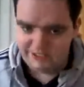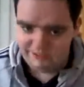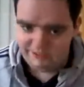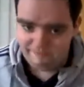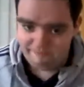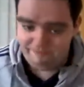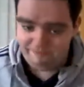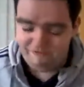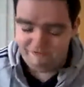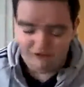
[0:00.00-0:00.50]

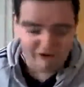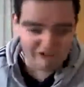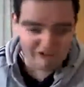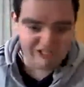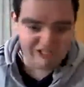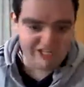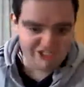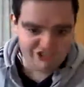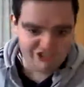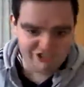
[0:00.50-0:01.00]
fuck that.
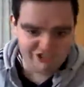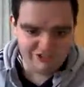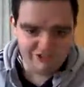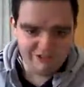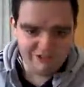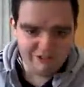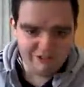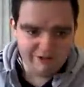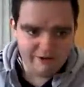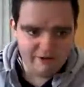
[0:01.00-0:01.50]

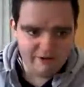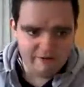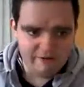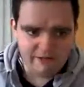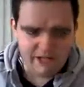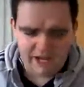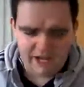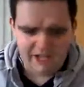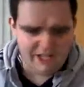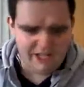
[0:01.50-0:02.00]

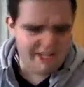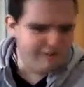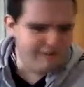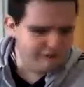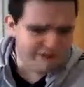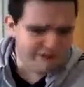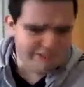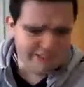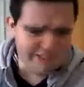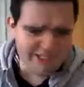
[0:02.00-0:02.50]
I like
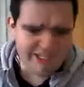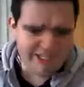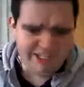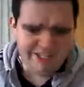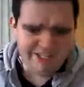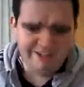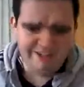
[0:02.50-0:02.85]
whiskey.